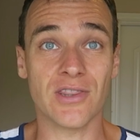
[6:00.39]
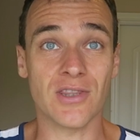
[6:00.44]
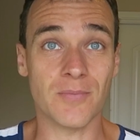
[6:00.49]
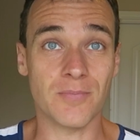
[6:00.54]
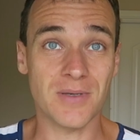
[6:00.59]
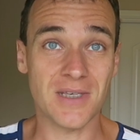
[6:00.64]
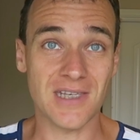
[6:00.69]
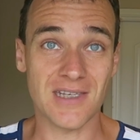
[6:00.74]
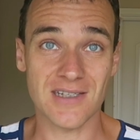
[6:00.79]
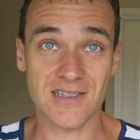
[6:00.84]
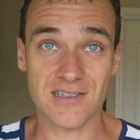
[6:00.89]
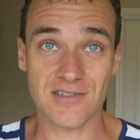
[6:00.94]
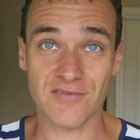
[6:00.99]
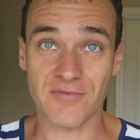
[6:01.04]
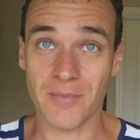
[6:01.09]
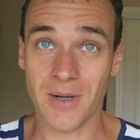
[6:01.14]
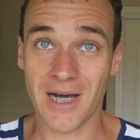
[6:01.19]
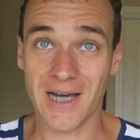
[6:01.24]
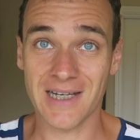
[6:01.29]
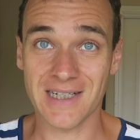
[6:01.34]
the peace of
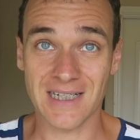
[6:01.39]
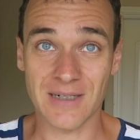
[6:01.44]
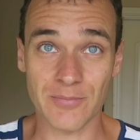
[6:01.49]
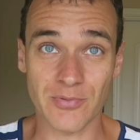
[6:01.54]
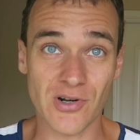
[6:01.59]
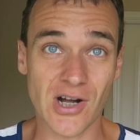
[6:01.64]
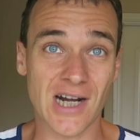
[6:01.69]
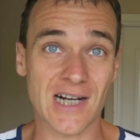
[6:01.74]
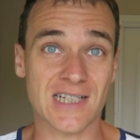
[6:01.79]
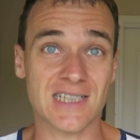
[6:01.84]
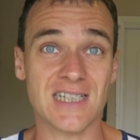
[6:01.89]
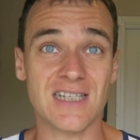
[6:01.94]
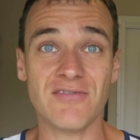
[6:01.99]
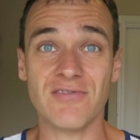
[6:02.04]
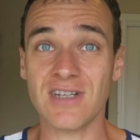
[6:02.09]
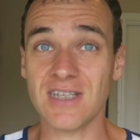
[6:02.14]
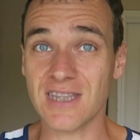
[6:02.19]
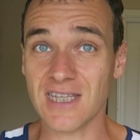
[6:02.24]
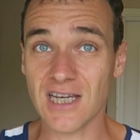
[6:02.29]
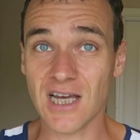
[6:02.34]
mind and
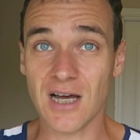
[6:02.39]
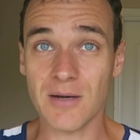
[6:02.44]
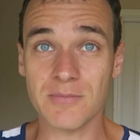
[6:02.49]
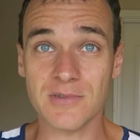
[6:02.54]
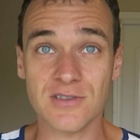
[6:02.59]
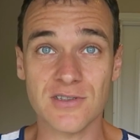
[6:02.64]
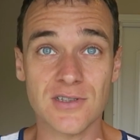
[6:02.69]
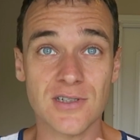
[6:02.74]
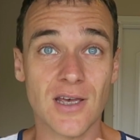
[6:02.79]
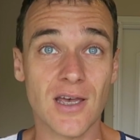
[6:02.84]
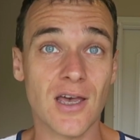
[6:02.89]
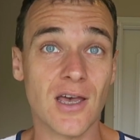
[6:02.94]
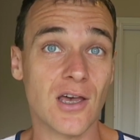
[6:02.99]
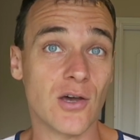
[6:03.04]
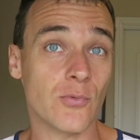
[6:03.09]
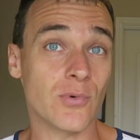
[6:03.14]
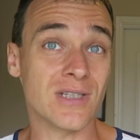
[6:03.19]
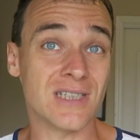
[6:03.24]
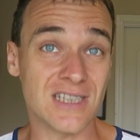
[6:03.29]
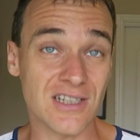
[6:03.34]
productivity that comes
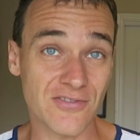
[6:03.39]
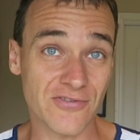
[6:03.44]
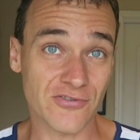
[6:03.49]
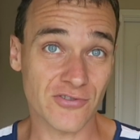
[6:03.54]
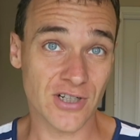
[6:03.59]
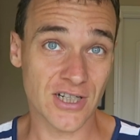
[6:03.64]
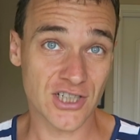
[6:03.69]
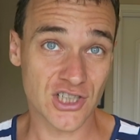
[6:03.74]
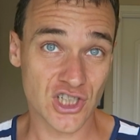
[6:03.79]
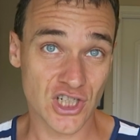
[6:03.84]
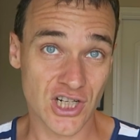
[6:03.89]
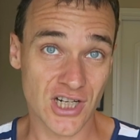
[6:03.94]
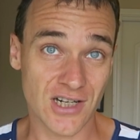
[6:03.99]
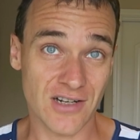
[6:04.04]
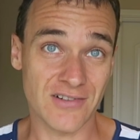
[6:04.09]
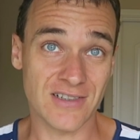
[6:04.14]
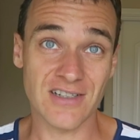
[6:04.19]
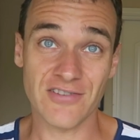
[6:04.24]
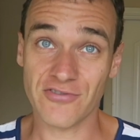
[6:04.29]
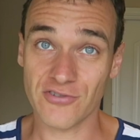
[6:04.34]
with
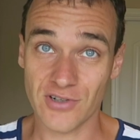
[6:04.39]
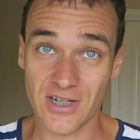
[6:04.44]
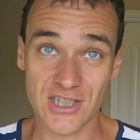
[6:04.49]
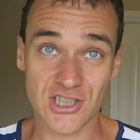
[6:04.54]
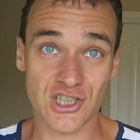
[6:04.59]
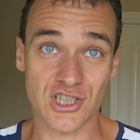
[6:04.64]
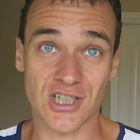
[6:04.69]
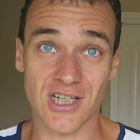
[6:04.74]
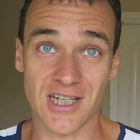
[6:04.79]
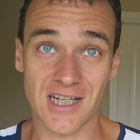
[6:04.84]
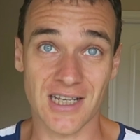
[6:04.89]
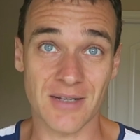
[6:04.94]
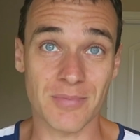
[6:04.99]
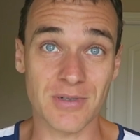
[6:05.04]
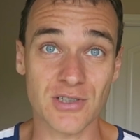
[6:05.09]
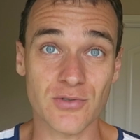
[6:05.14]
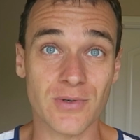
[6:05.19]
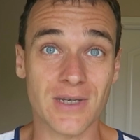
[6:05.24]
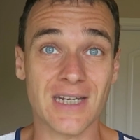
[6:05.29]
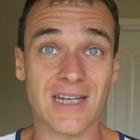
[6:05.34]
differentiating
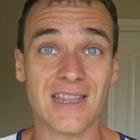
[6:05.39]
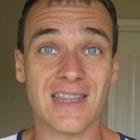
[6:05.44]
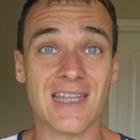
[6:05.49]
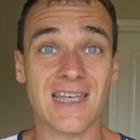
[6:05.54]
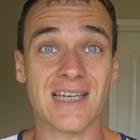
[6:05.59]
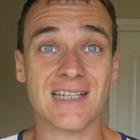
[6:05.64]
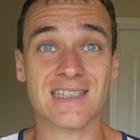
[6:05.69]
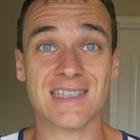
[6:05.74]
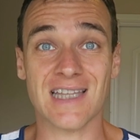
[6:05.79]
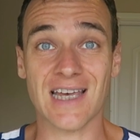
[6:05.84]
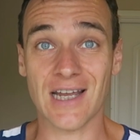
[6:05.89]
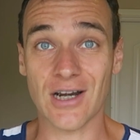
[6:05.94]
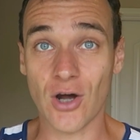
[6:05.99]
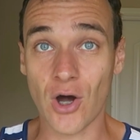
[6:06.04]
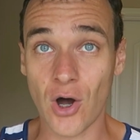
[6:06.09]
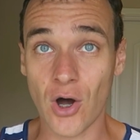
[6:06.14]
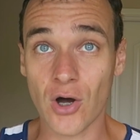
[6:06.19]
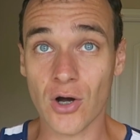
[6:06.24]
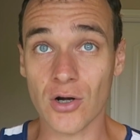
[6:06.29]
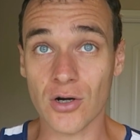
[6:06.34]
between things that
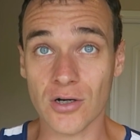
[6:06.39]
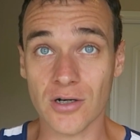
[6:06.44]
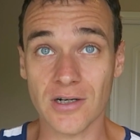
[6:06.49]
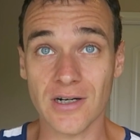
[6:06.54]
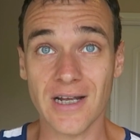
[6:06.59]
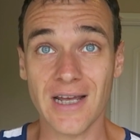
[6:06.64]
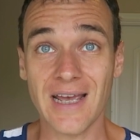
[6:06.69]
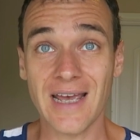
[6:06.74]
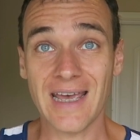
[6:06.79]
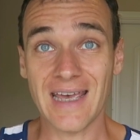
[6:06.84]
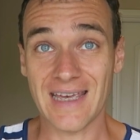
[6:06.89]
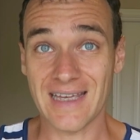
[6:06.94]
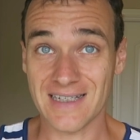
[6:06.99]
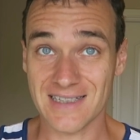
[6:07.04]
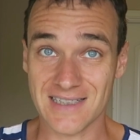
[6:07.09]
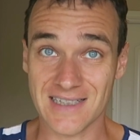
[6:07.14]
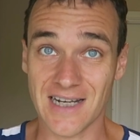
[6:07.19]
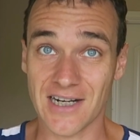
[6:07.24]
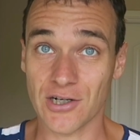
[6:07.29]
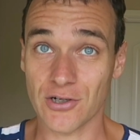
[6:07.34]
are
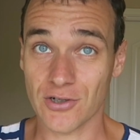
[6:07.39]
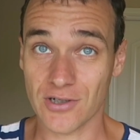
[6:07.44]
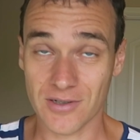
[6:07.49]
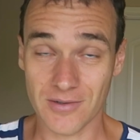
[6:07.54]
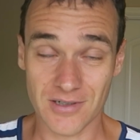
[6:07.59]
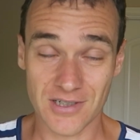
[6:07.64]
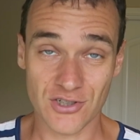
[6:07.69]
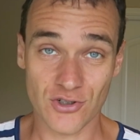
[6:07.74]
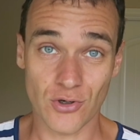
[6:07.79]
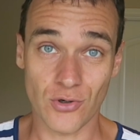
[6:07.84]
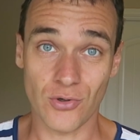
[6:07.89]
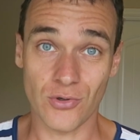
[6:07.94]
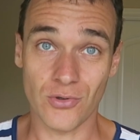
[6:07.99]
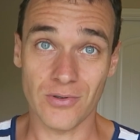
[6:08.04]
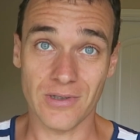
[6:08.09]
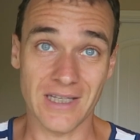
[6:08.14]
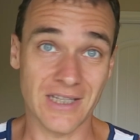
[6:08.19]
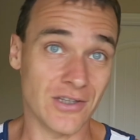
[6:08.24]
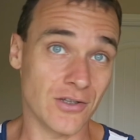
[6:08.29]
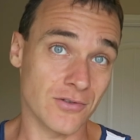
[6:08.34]
inside our
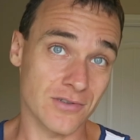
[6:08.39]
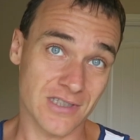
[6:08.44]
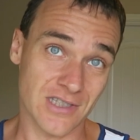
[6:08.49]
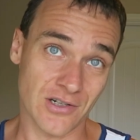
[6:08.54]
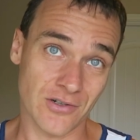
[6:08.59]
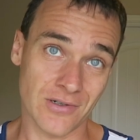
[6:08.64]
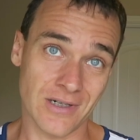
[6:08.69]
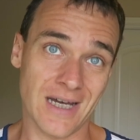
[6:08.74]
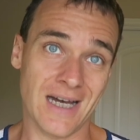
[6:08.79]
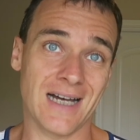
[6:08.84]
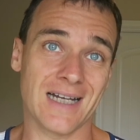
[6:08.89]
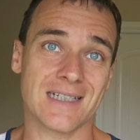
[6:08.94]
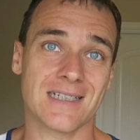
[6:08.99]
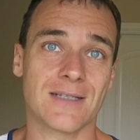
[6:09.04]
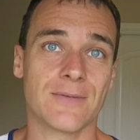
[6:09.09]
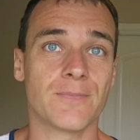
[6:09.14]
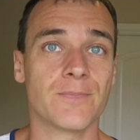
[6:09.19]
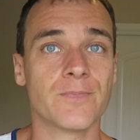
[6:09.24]
control and those that are not.